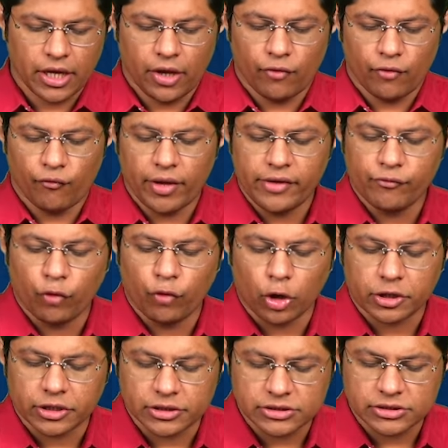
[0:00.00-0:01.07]
When
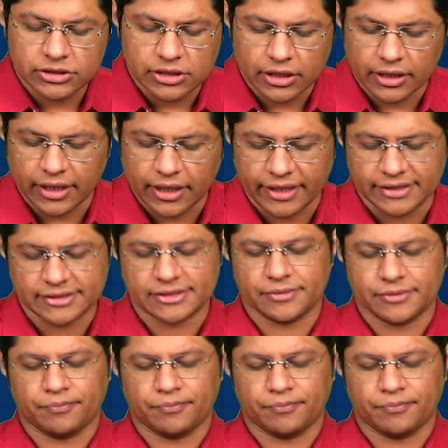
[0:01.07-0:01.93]
Waters Rise.